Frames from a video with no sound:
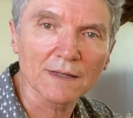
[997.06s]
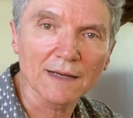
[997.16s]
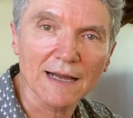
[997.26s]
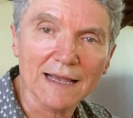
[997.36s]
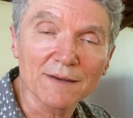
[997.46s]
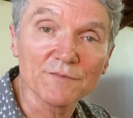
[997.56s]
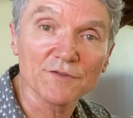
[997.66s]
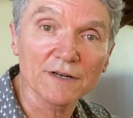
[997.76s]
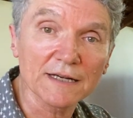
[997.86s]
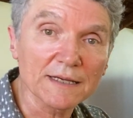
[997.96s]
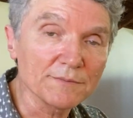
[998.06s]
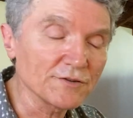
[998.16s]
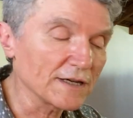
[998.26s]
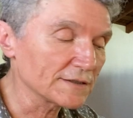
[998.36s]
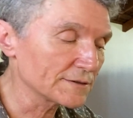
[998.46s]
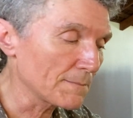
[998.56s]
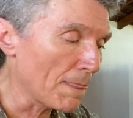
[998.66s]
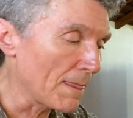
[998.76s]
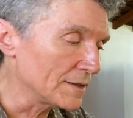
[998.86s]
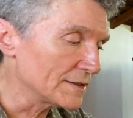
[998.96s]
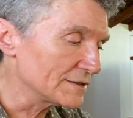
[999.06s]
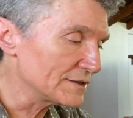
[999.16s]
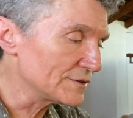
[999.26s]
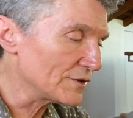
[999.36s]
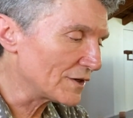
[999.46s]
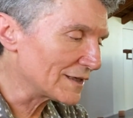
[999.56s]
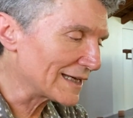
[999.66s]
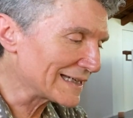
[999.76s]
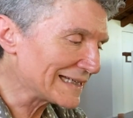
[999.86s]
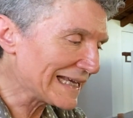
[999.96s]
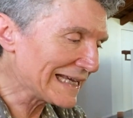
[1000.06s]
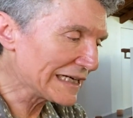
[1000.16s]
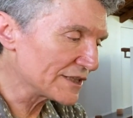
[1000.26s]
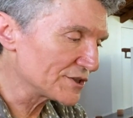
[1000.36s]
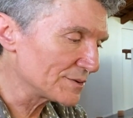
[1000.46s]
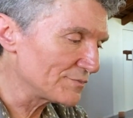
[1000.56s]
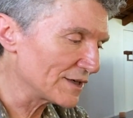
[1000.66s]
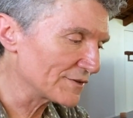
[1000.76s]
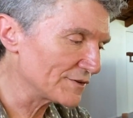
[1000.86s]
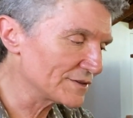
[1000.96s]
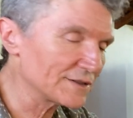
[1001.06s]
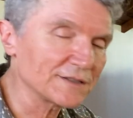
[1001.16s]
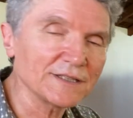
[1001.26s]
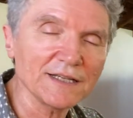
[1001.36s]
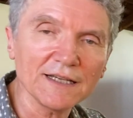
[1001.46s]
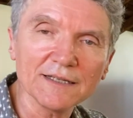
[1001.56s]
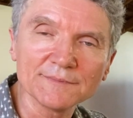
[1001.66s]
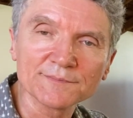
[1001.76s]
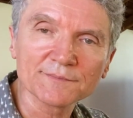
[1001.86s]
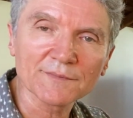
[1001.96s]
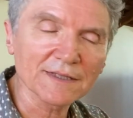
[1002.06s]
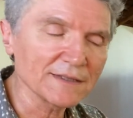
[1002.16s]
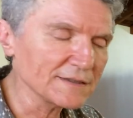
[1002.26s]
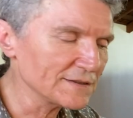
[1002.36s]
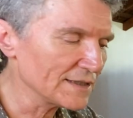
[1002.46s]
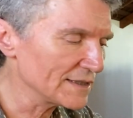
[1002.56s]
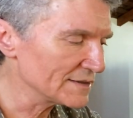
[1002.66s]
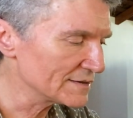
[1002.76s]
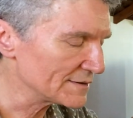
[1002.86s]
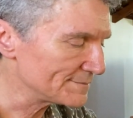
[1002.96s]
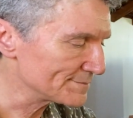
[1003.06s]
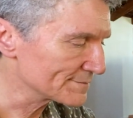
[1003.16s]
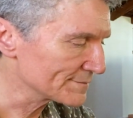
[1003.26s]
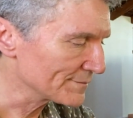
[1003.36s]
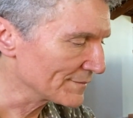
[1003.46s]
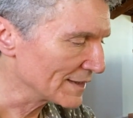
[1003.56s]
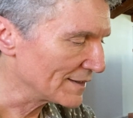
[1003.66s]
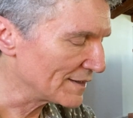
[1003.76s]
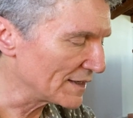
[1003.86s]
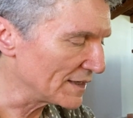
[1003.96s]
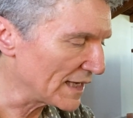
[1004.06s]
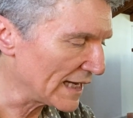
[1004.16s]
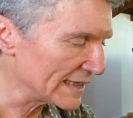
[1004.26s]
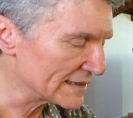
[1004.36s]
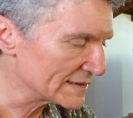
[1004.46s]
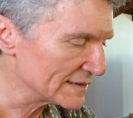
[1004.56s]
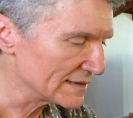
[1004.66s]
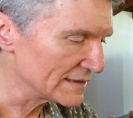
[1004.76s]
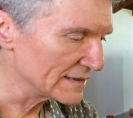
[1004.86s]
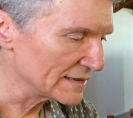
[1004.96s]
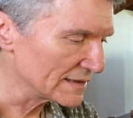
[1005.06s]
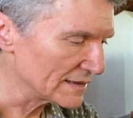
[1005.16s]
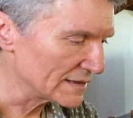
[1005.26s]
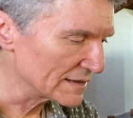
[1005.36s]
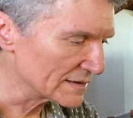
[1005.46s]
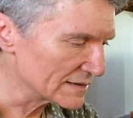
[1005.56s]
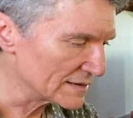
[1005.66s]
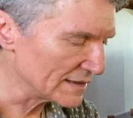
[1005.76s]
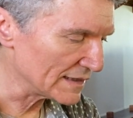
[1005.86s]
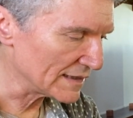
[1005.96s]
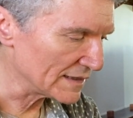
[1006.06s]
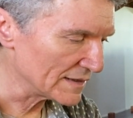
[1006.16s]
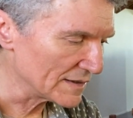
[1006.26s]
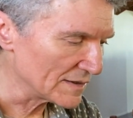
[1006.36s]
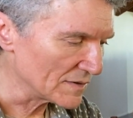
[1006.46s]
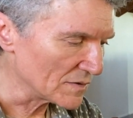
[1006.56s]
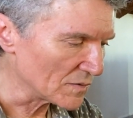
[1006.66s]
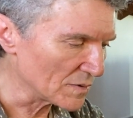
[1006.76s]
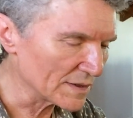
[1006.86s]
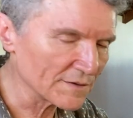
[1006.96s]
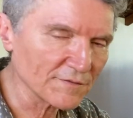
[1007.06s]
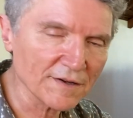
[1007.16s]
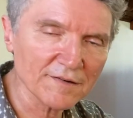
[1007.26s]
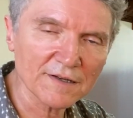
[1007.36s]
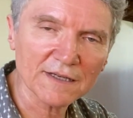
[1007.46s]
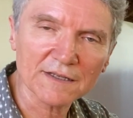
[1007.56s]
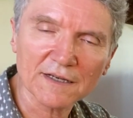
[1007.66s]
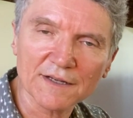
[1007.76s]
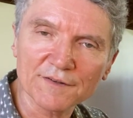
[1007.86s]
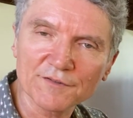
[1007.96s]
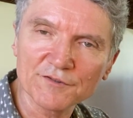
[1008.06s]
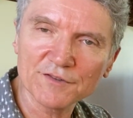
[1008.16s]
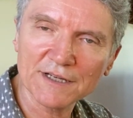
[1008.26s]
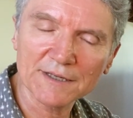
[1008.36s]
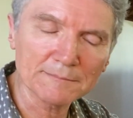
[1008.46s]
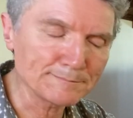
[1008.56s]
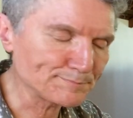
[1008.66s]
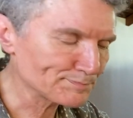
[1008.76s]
I am really impressed. This is not like an English breakfast tea. This is a light tea with a very kind of green,